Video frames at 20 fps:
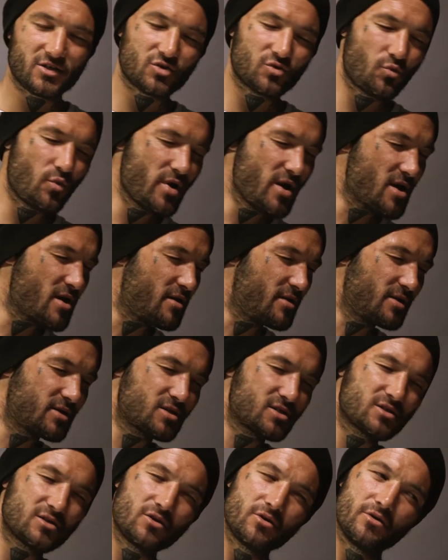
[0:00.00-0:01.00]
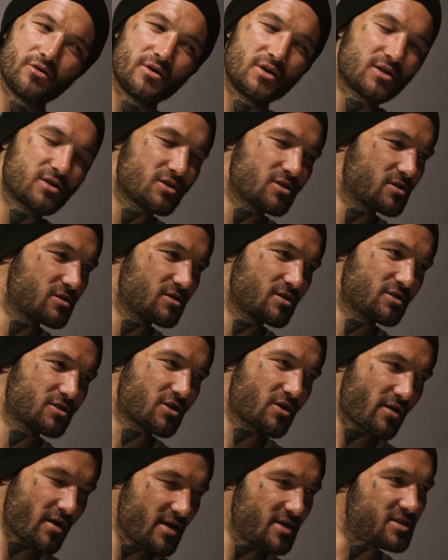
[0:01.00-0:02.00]
weird. It's
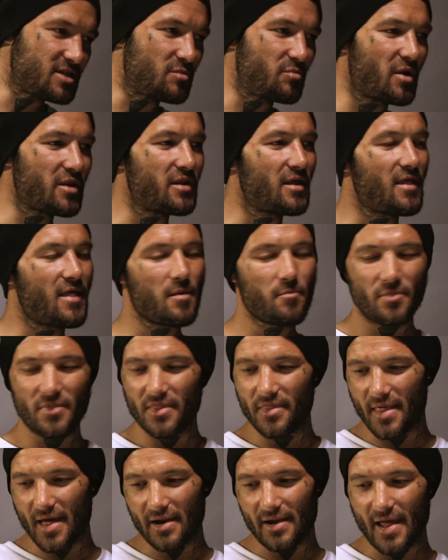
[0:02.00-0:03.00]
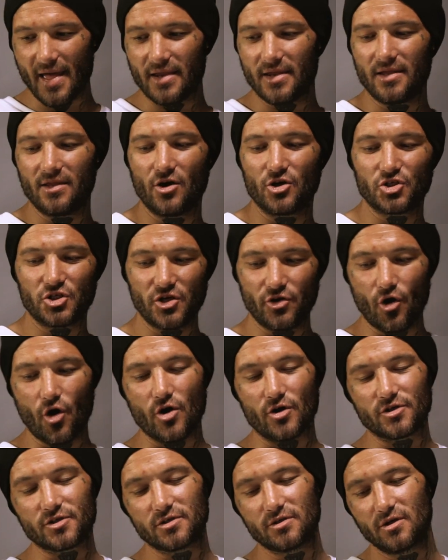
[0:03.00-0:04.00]
crazy. But that lady, you know, she
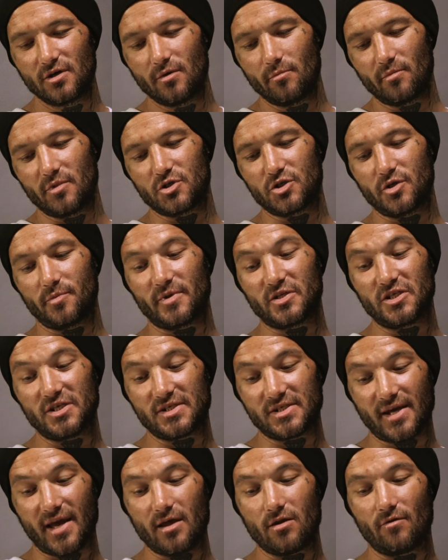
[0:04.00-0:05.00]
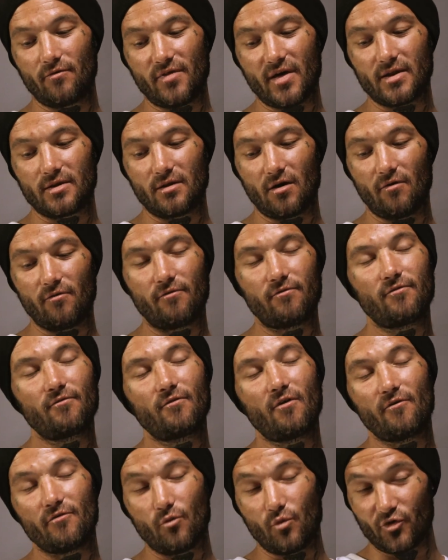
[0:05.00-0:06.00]
knows, but she's scared of that of
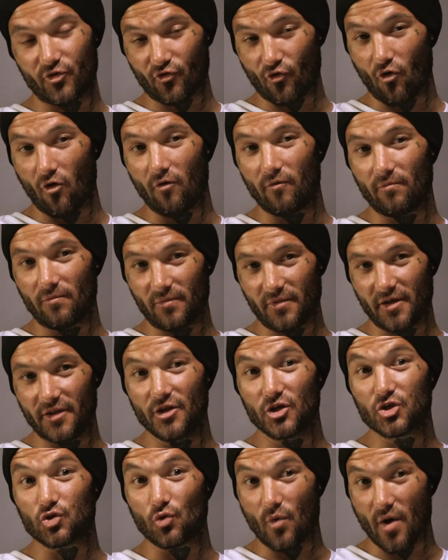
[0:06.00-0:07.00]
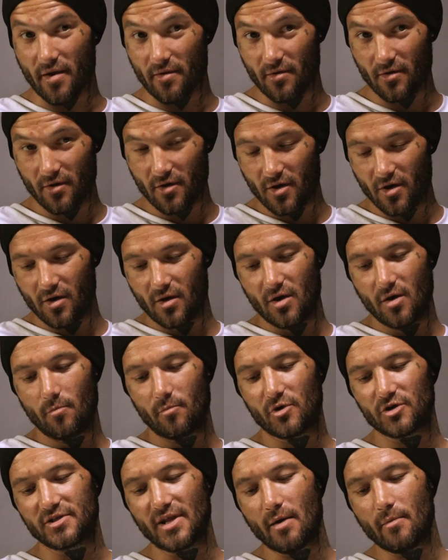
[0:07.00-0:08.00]
the withdrawal, the initial one,
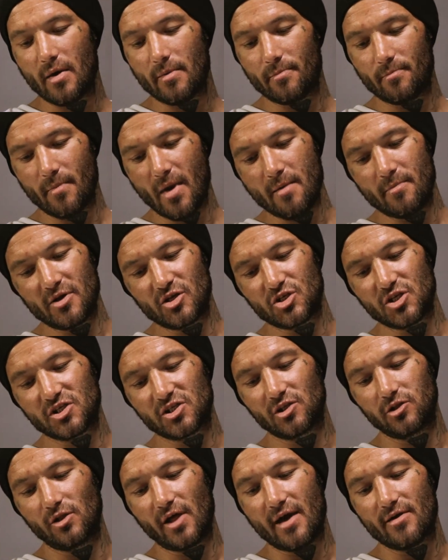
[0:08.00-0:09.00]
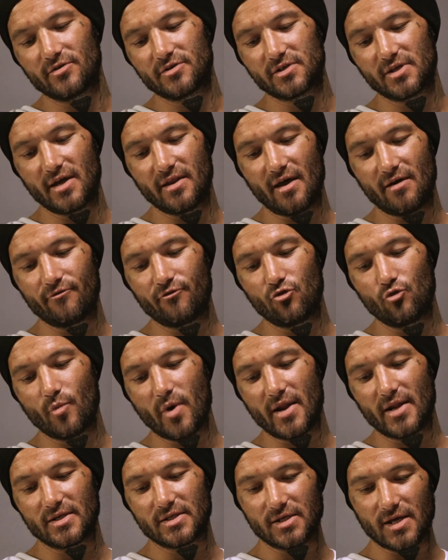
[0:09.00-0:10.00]
because now maybe she still has enough
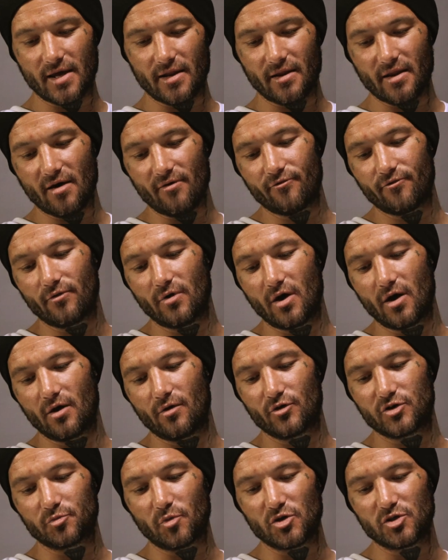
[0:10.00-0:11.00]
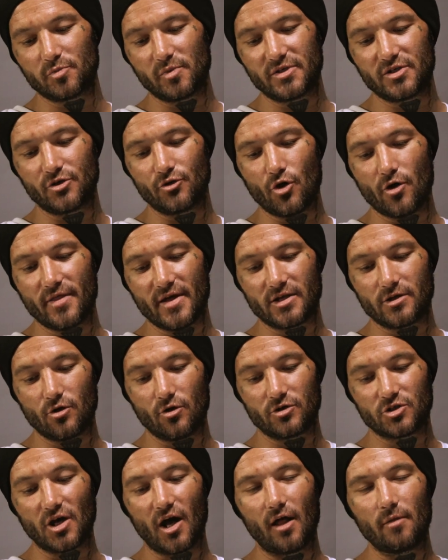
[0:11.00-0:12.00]
humanity and enough responsibility to know that her
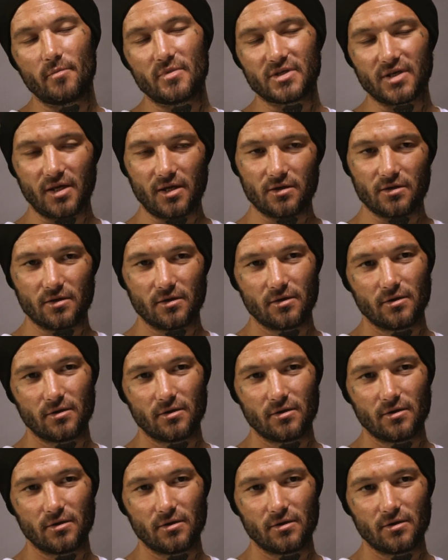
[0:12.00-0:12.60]
child must eat,